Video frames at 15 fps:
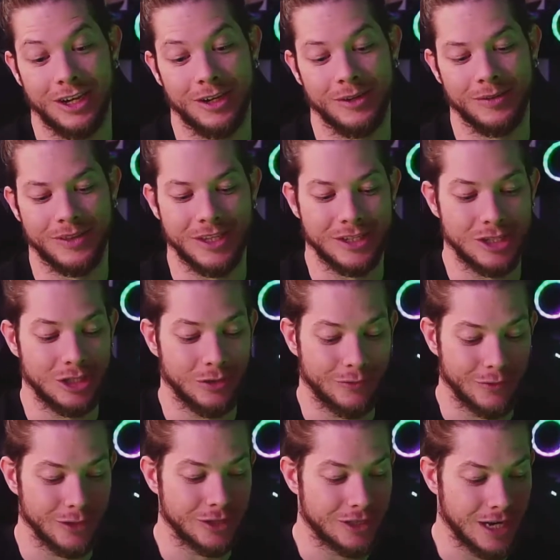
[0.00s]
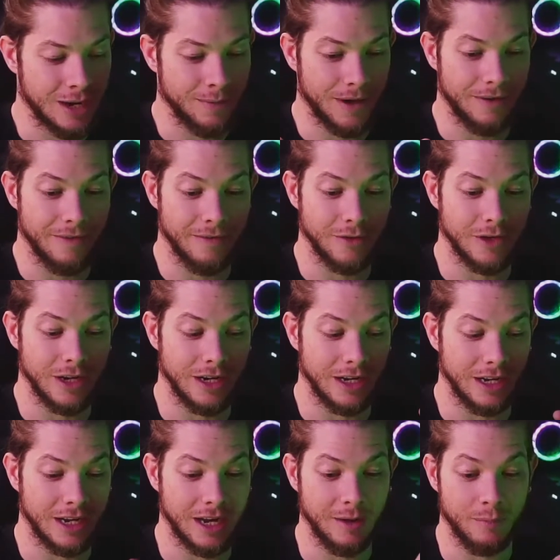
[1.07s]
This is the first time that I've ever done
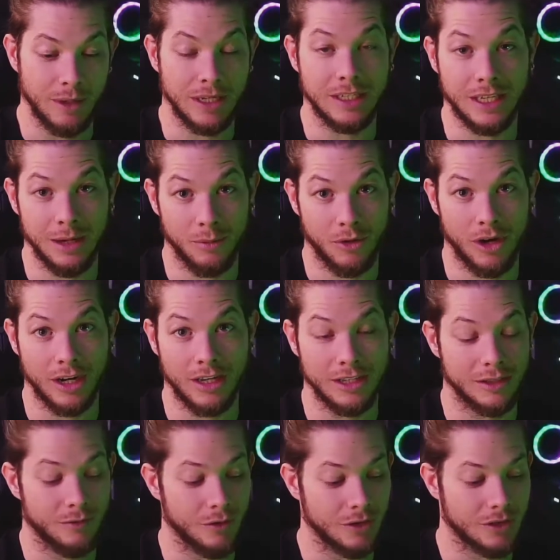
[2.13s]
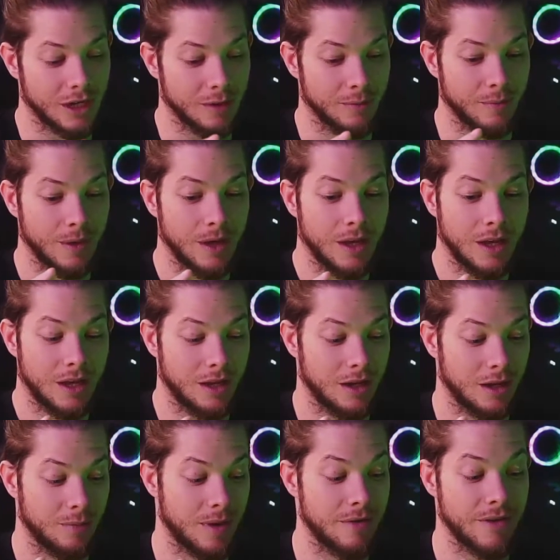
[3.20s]
any kind of PC upgrade. This is the first time
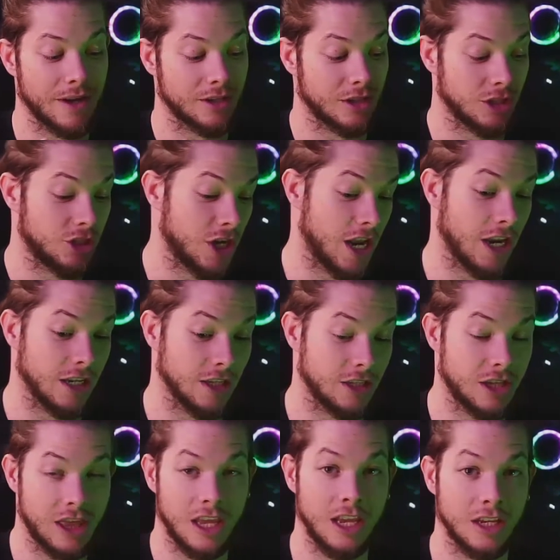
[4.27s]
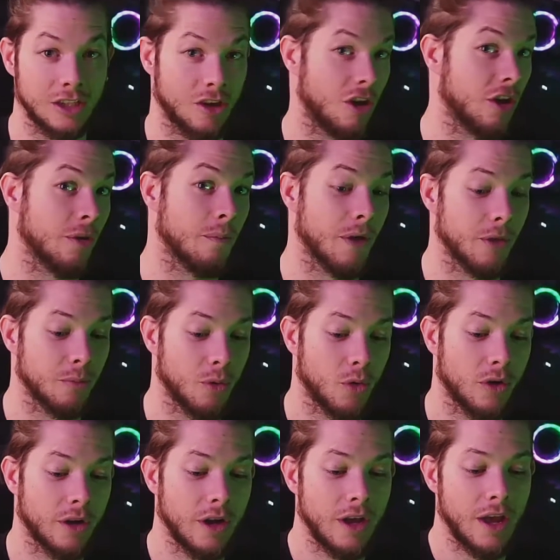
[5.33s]
I've actually changed things on a
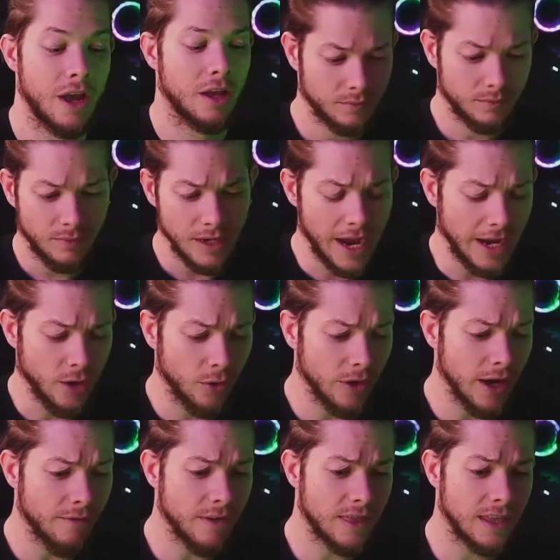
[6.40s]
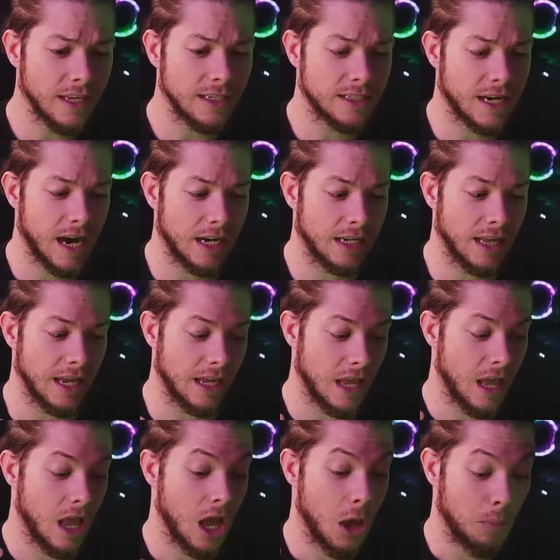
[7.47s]
motherboard. I know that everything's kind of like
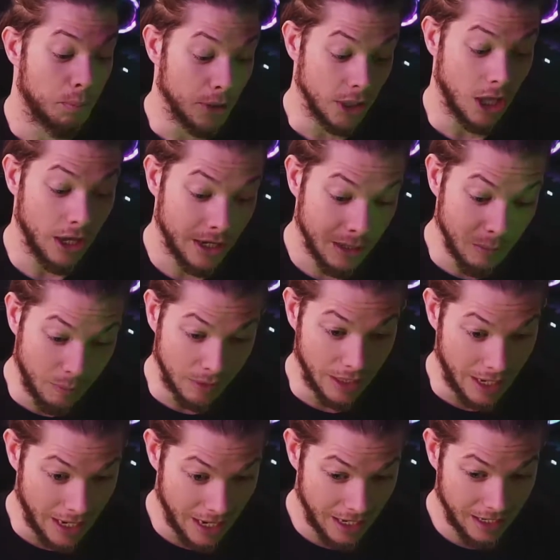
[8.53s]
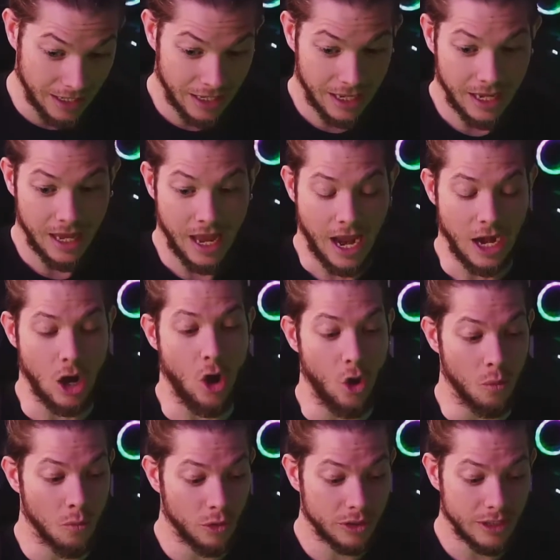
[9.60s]
plug and play and
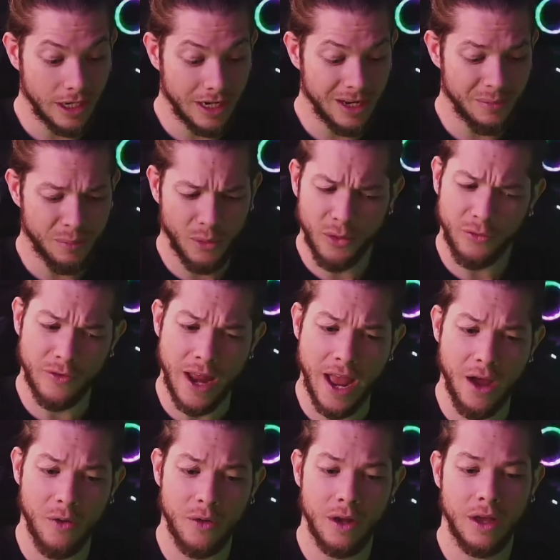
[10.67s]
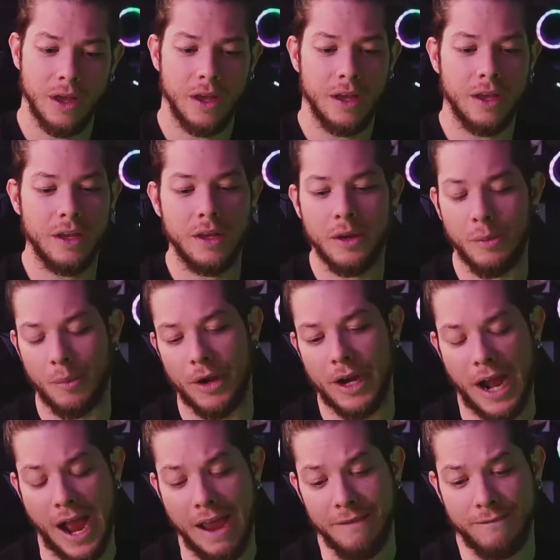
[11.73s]
almost idiot proof now,
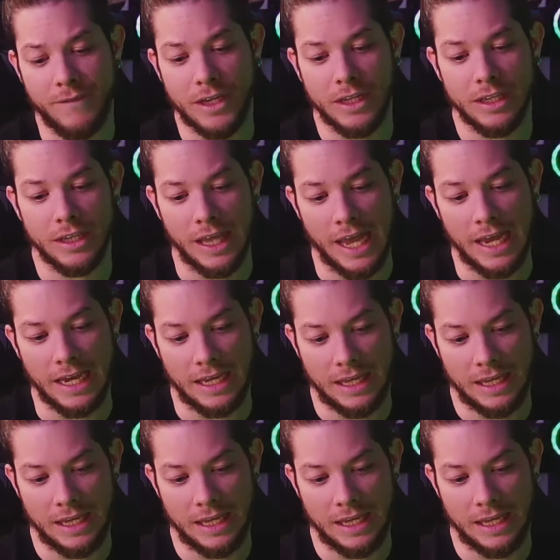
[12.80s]
but I feel like